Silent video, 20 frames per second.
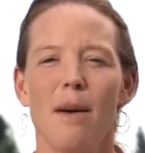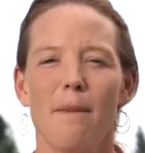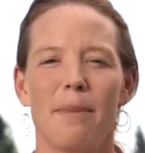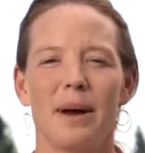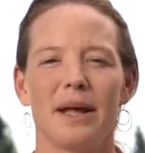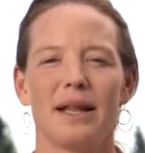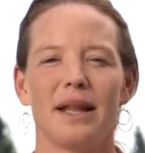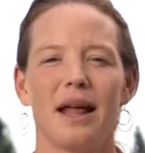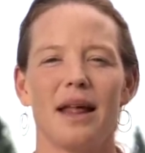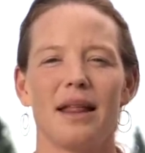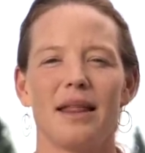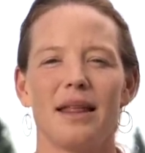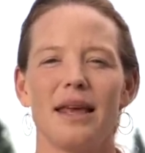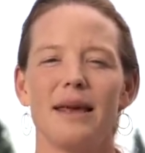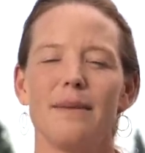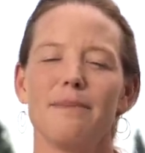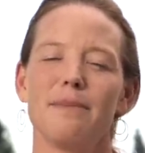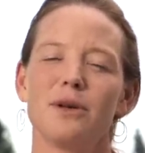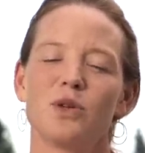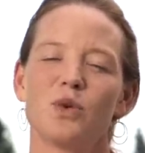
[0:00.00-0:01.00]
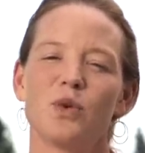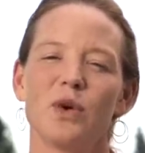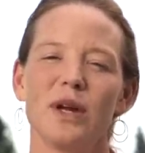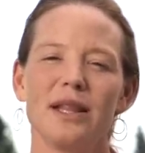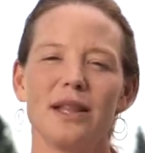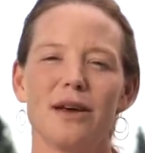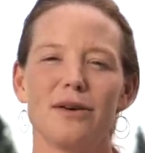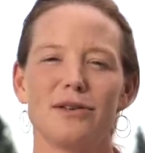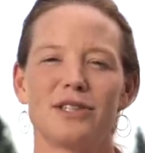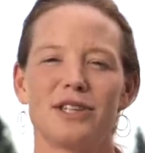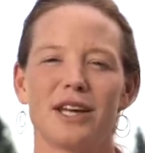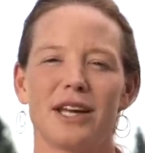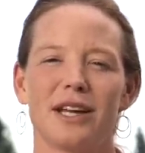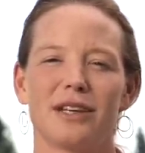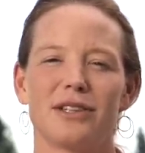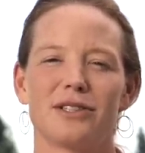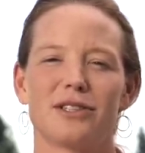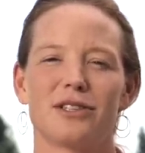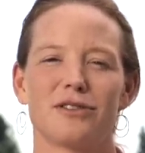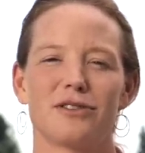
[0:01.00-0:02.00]
but in between those
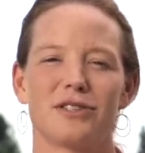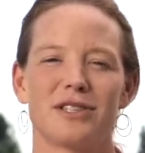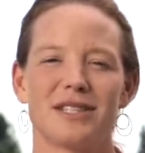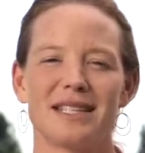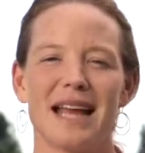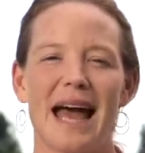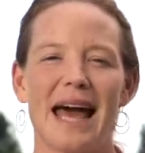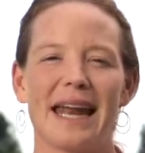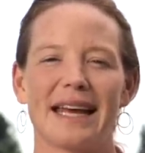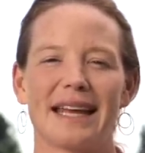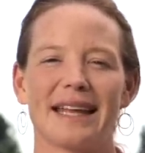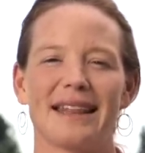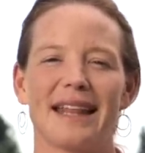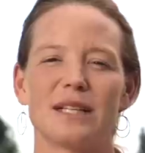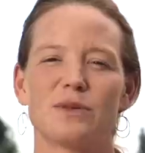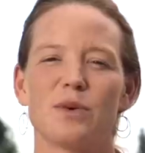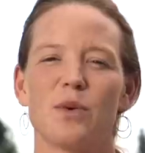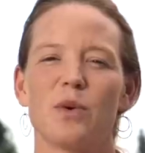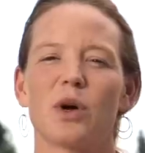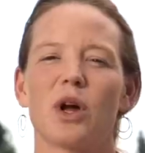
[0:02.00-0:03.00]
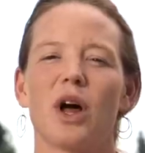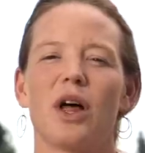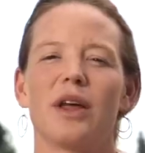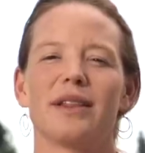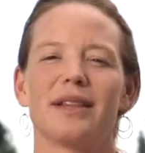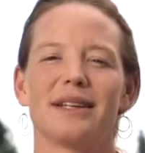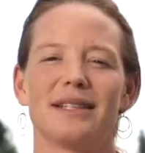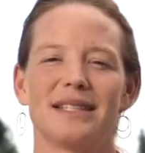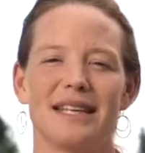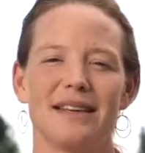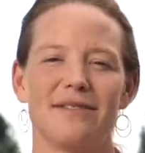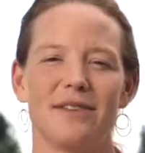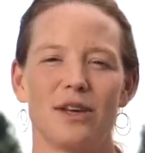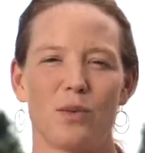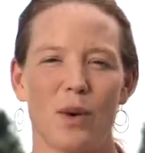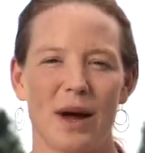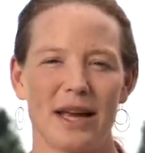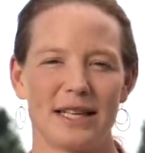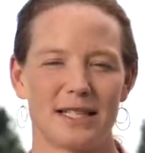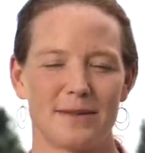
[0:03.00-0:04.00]
channels, there's static, and that's what we're calling the TV
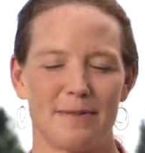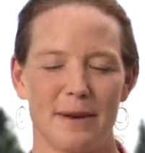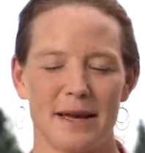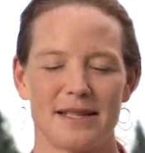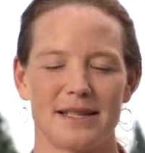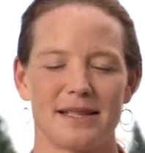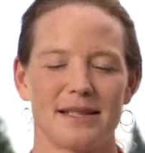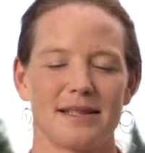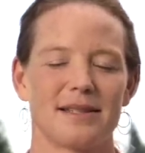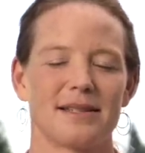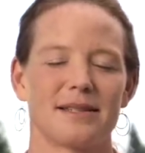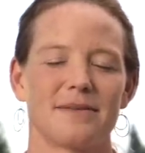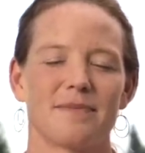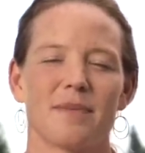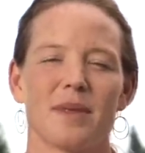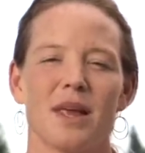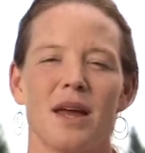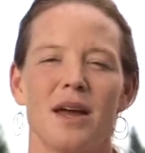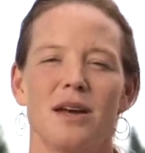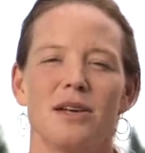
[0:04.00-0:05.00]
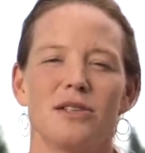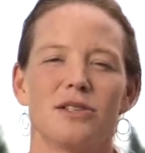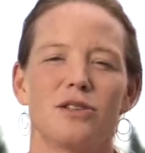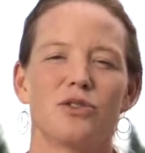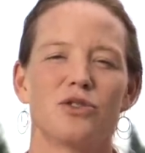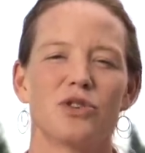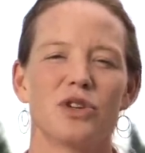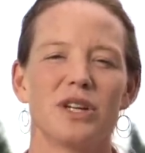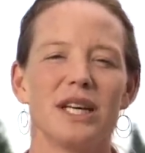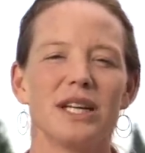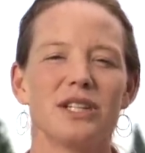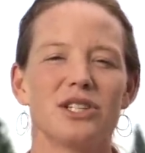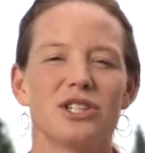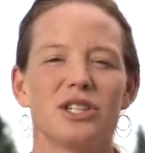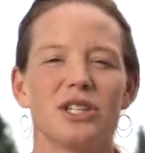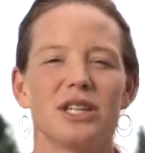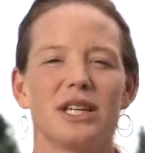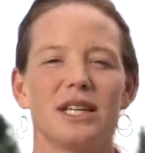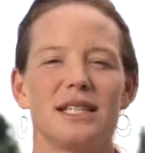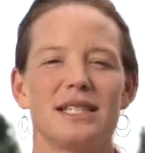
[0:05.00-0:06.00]
white spaces. So
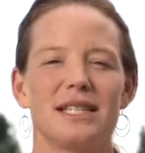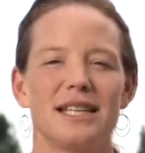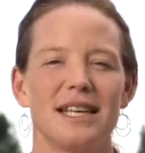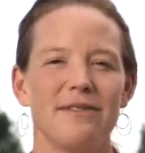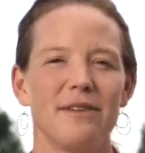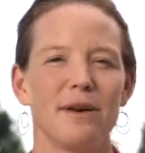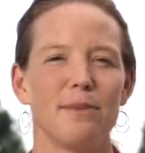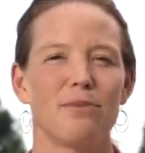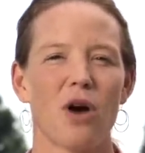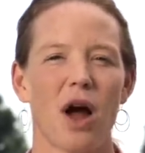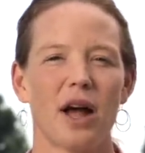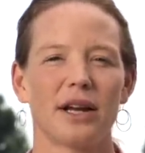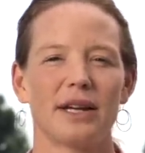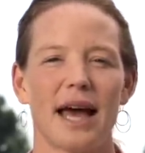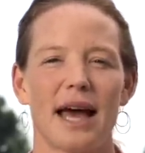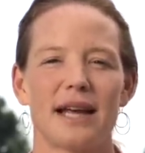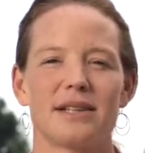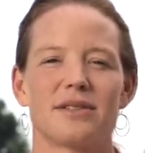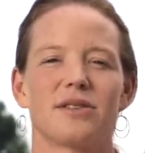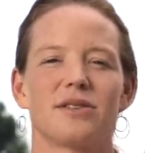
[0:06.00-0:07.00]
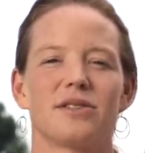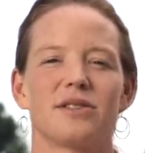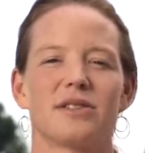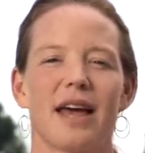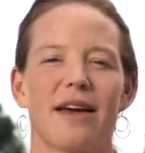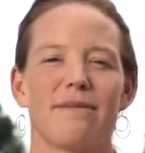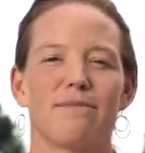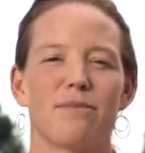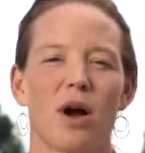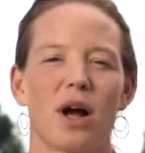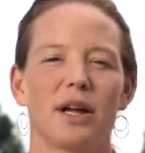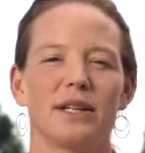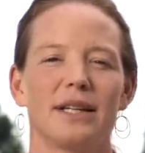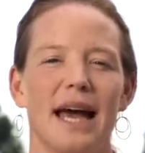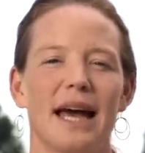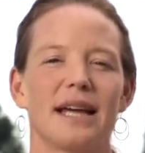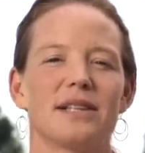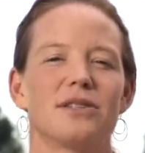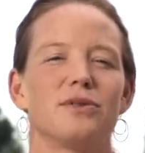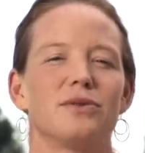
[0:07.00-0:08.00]
traditionally, TV broadcasters have
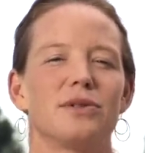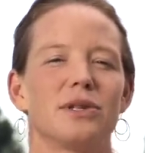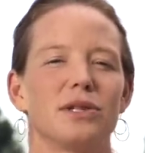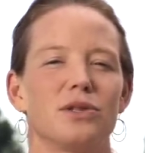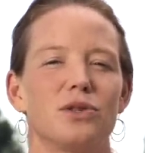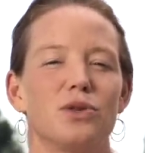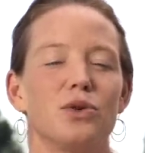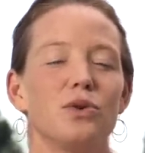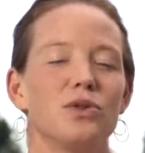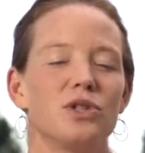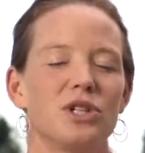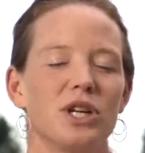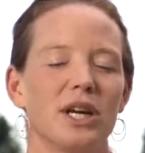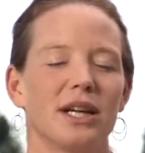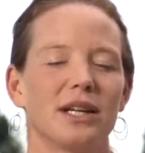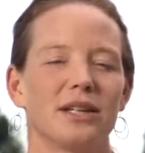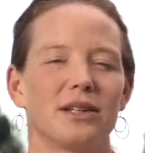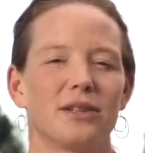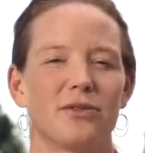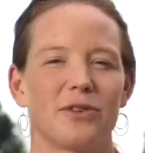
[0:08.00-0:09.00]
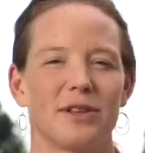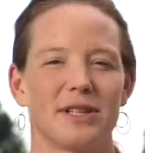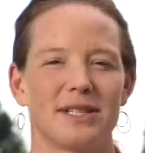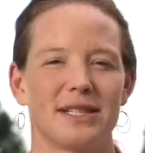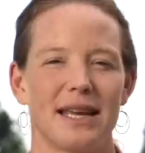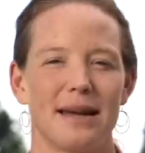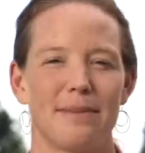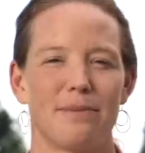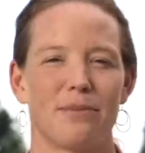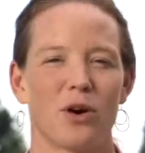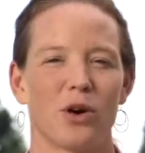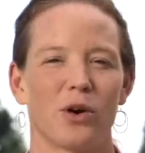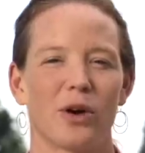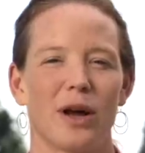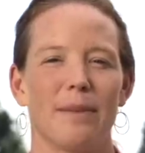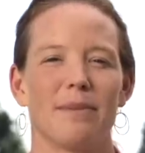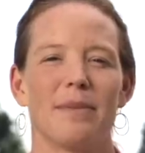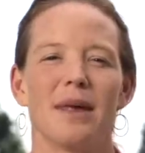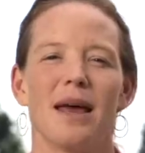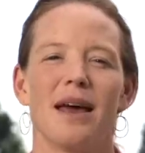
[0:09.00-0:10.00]
broadcast using two channels for the same
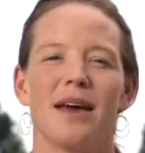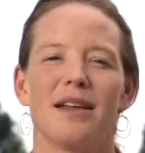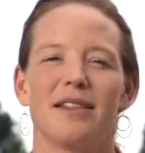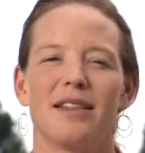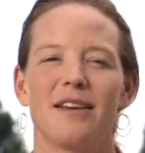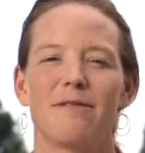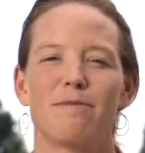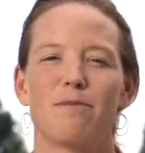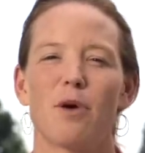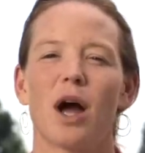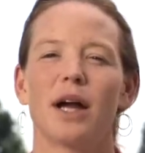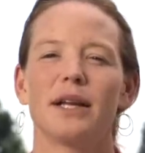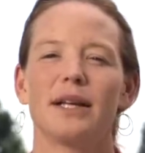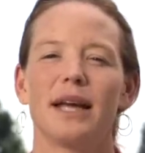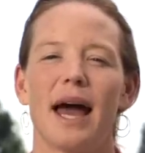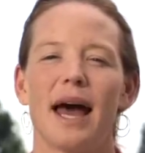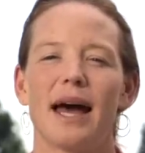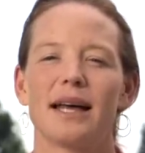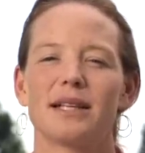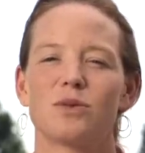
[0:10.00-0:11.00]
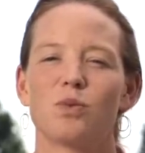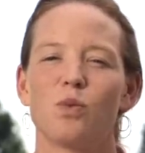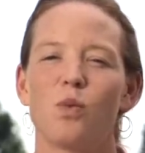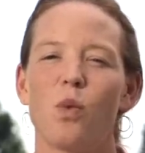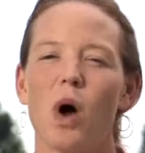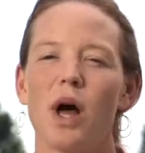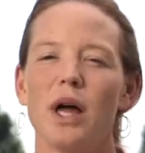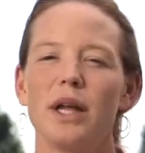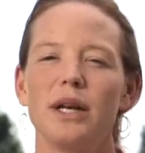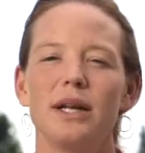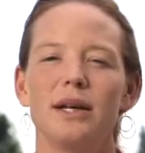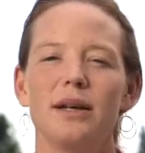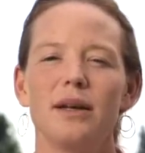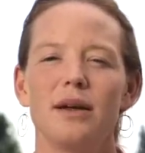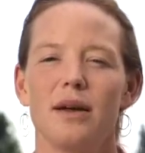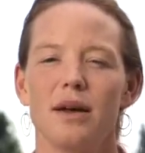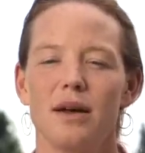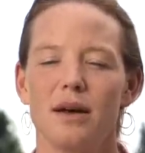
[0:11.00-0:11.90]
program. They've broadcast an